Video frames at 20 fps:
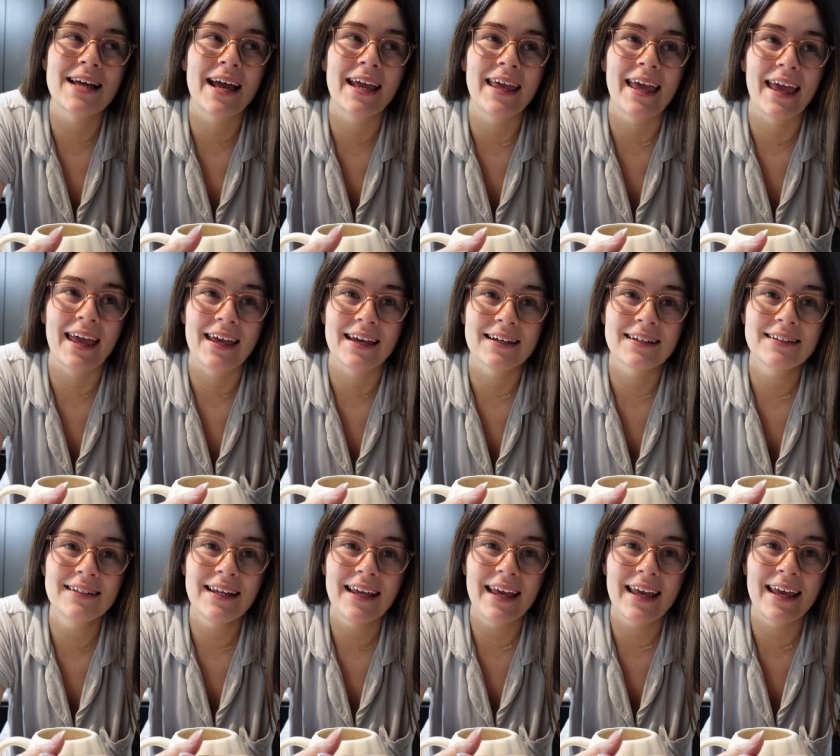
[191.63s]
I
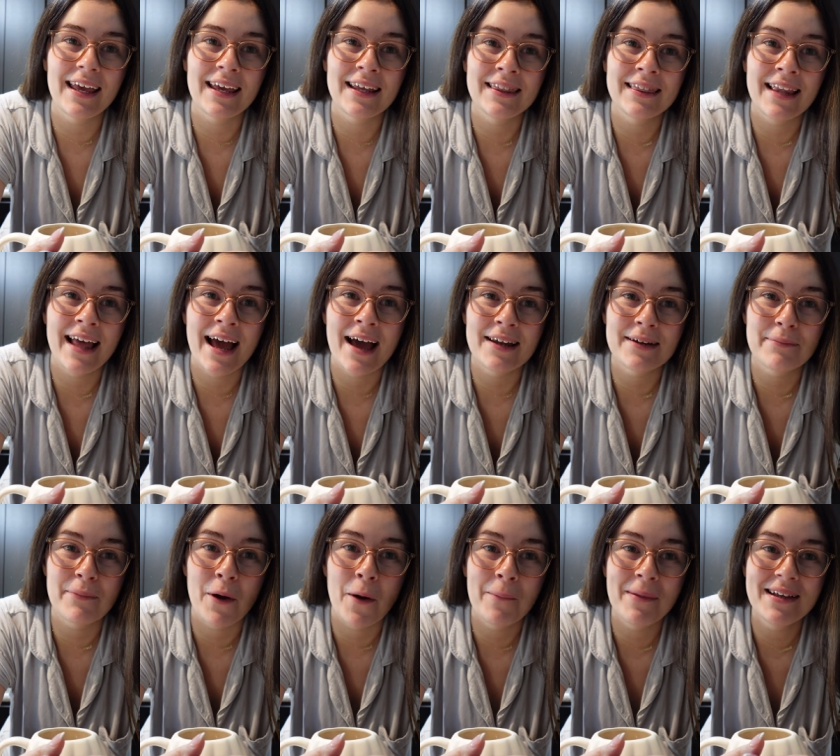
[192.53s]
can in
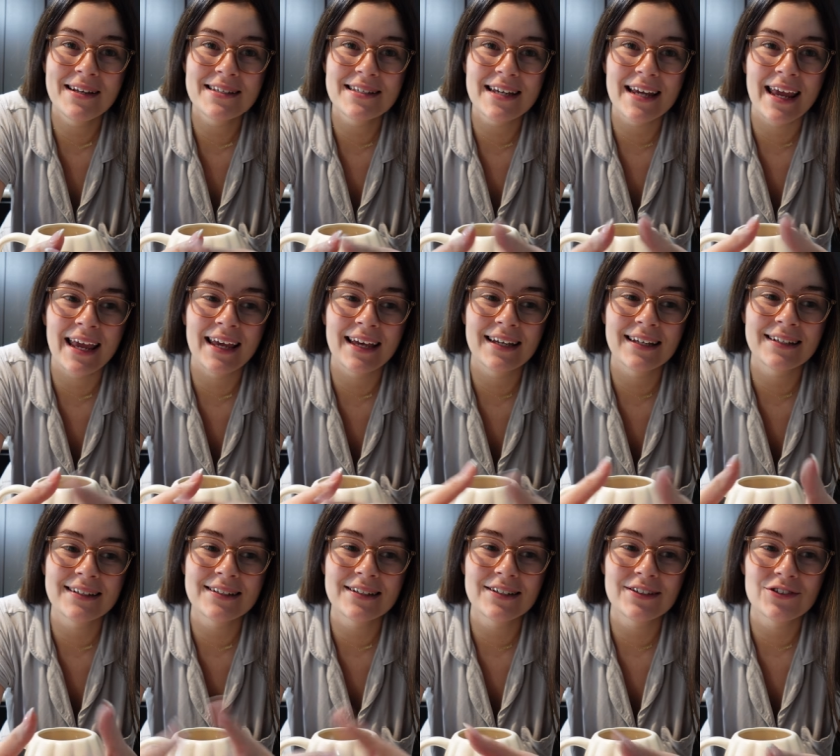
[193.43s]
that moment
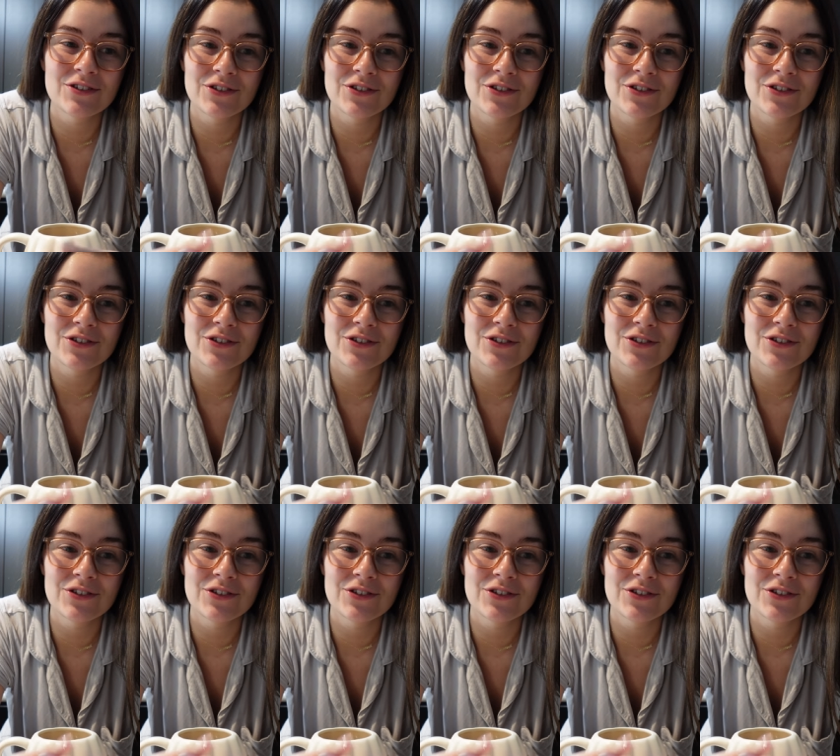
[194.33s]
and